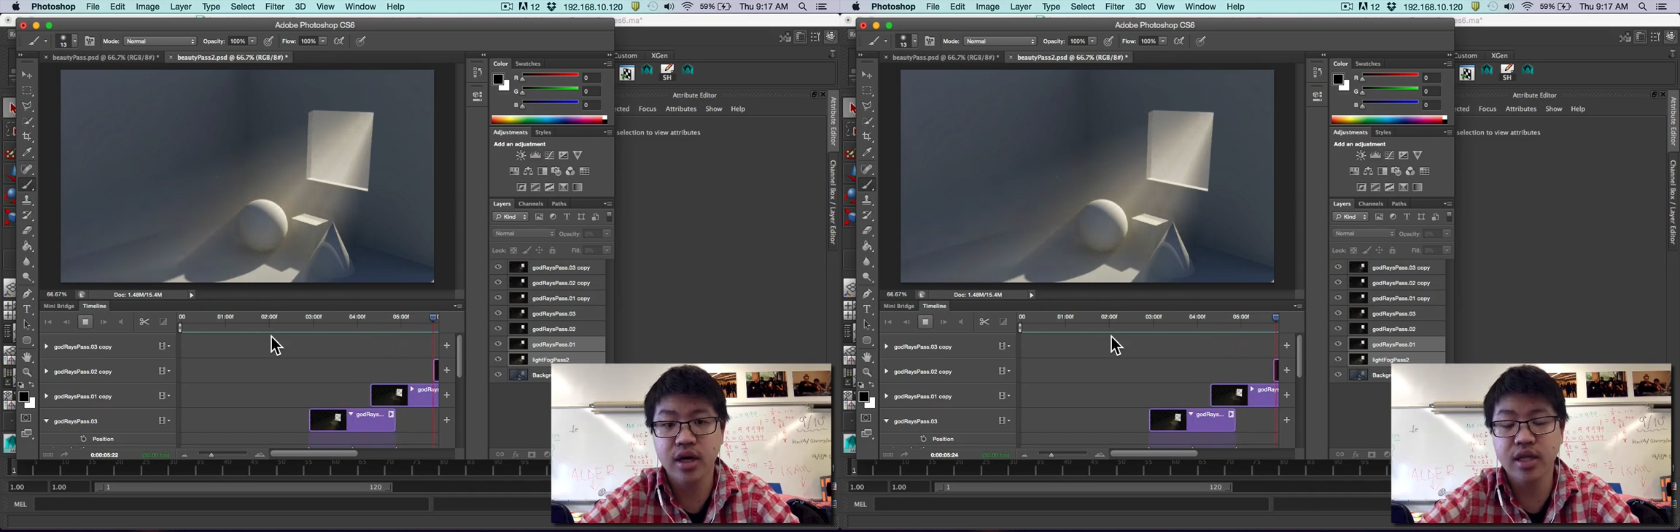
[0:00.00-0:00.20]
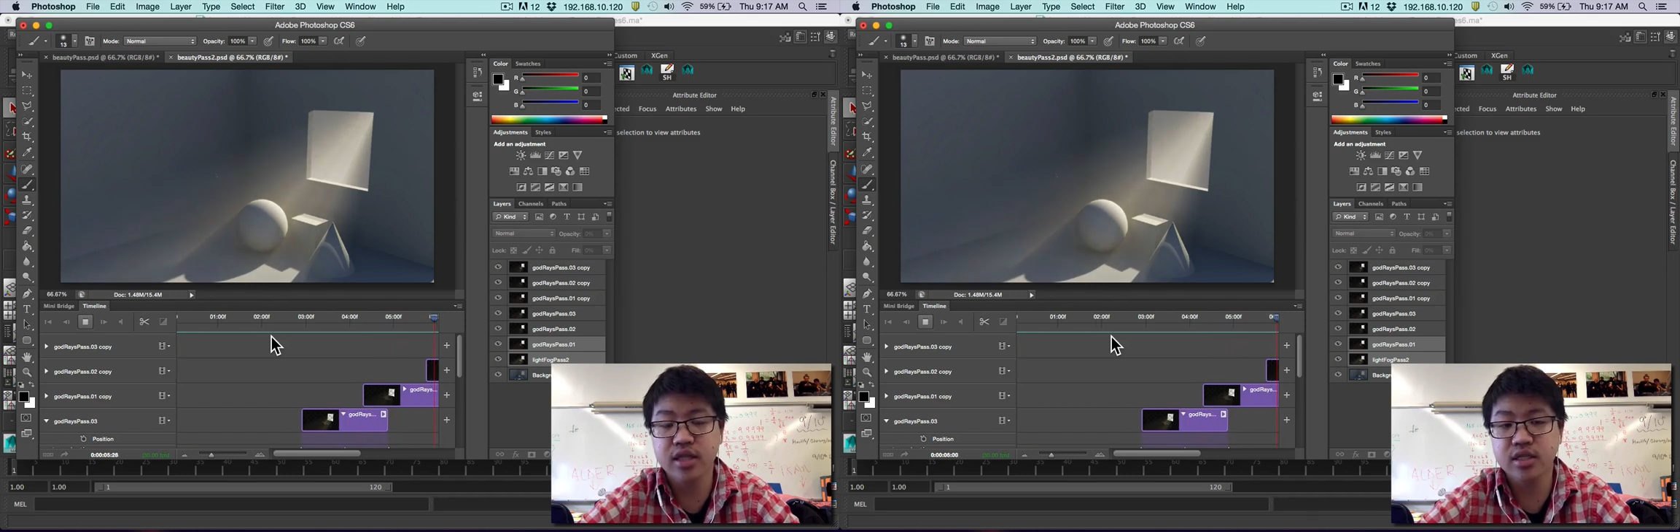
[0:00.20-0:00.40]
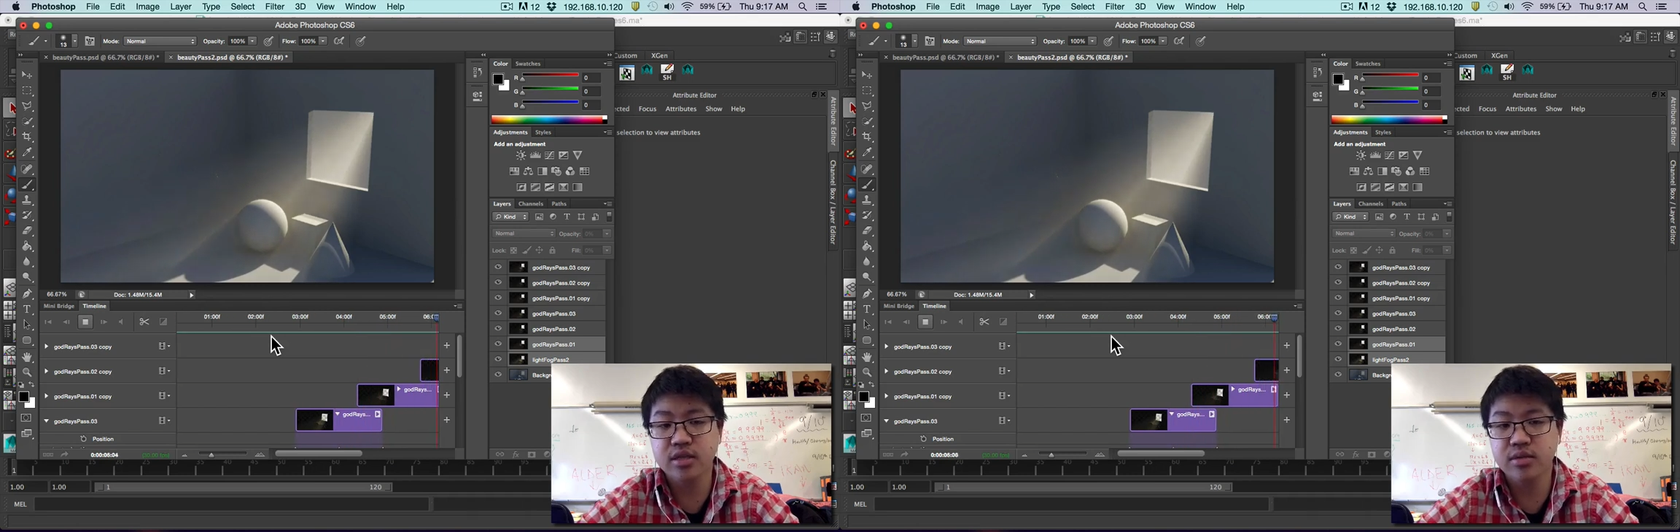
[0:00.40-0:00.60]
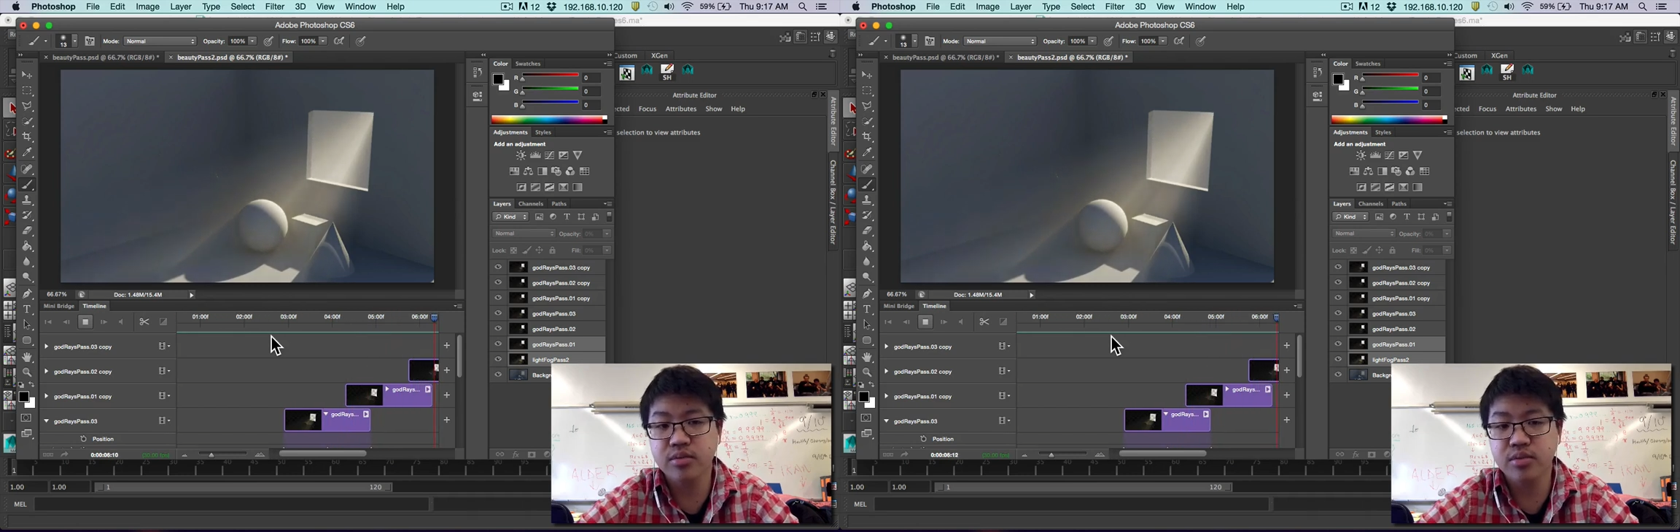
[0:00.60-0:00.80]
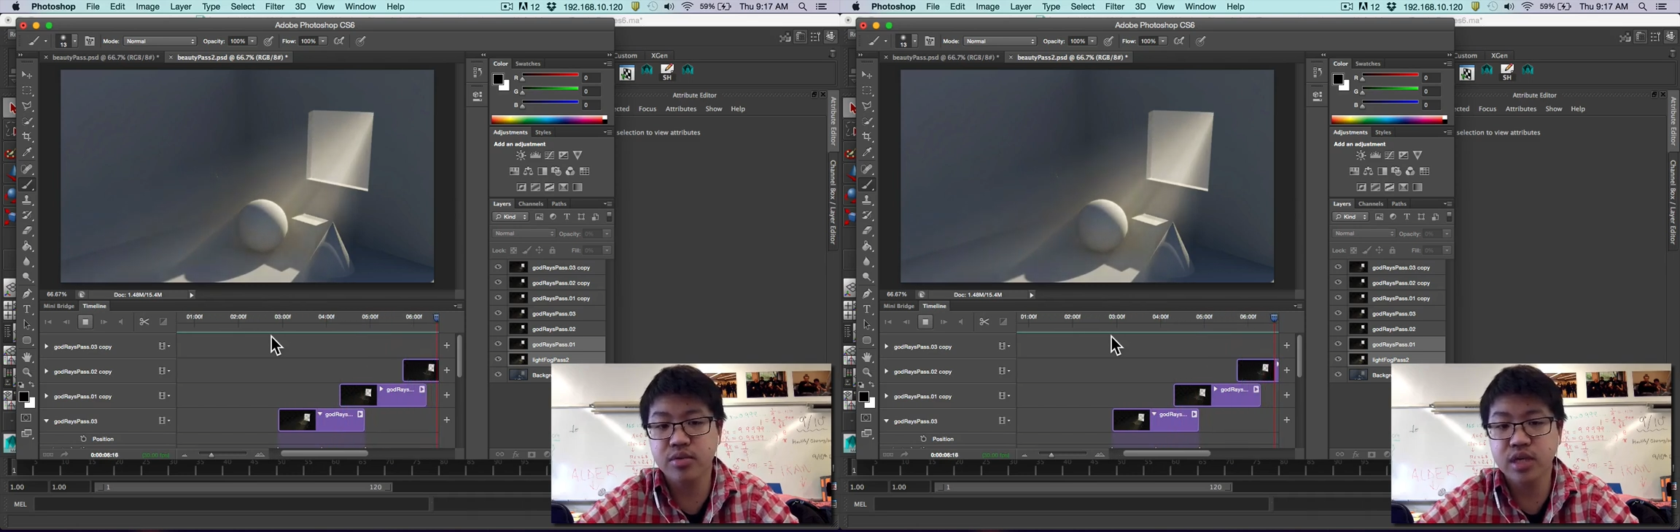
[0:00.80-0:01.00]
And that's
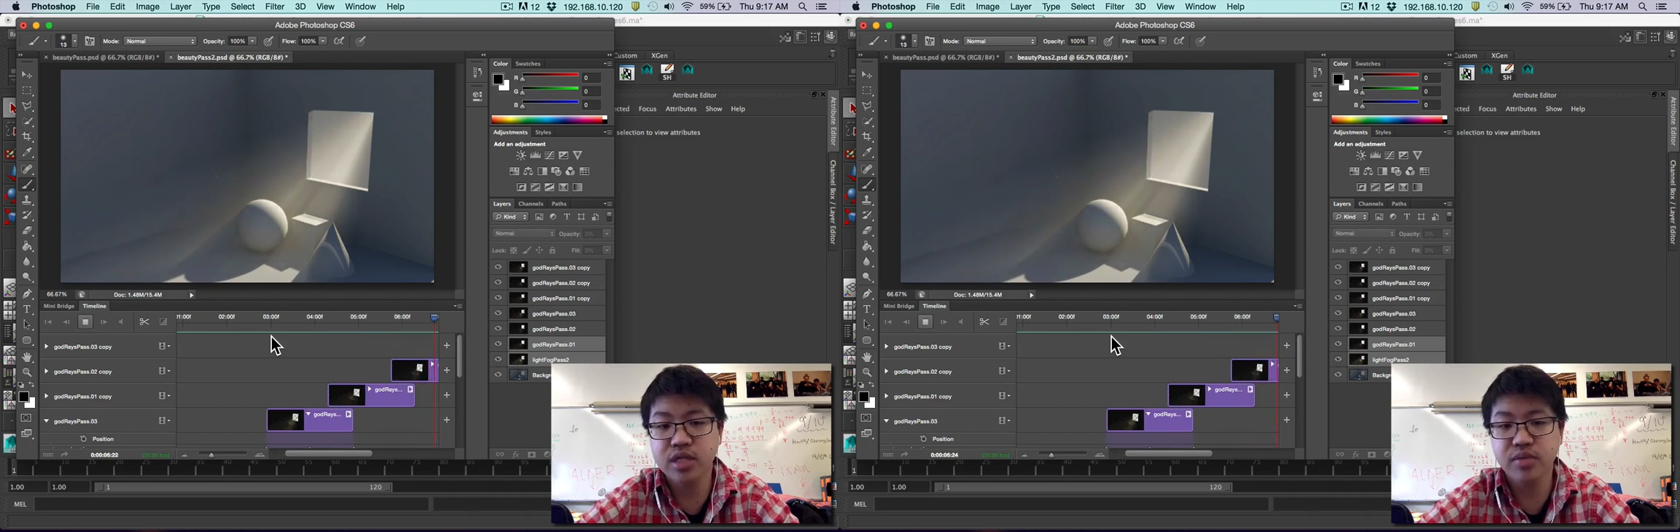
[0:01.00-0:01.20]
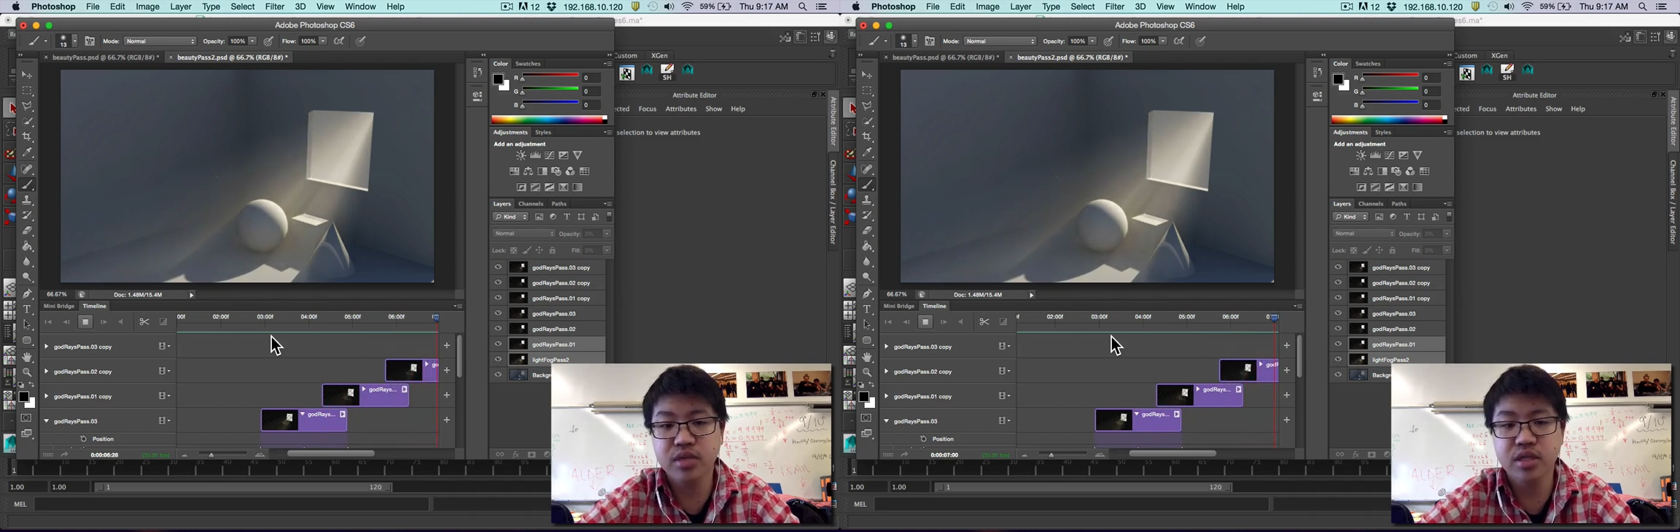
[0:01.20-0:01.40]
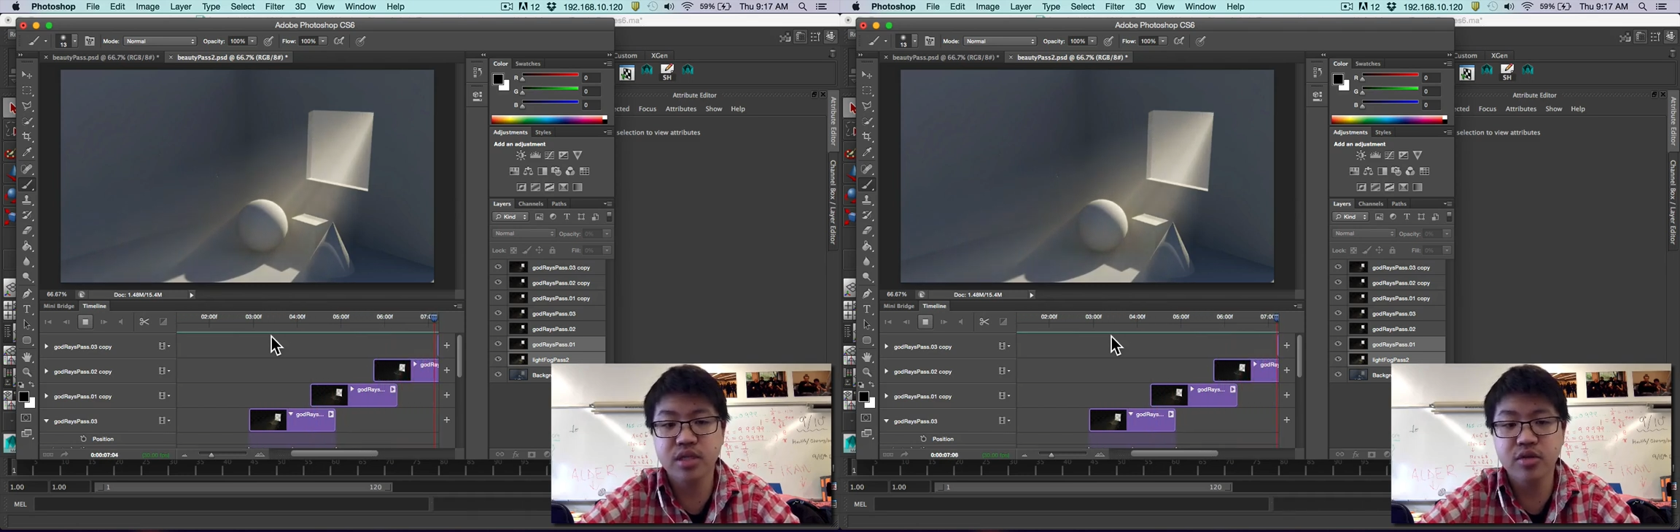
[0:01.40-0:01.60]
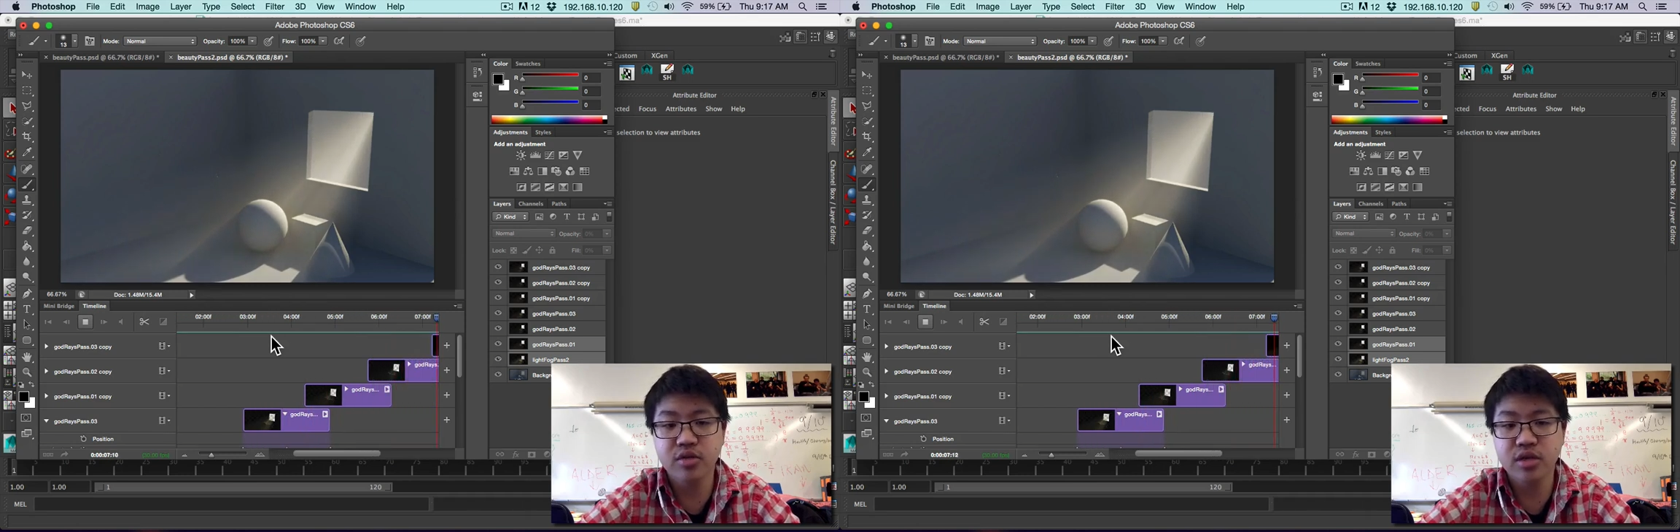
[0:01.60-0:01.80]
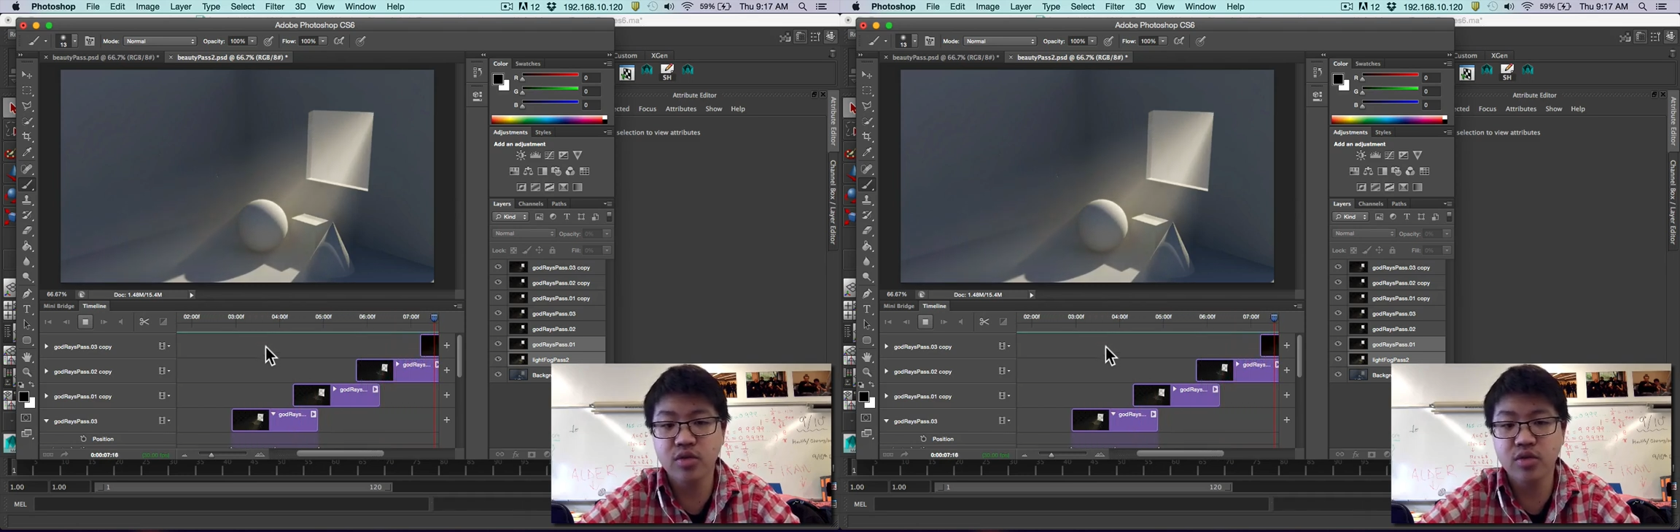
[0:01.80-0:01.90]
pretty simple to do.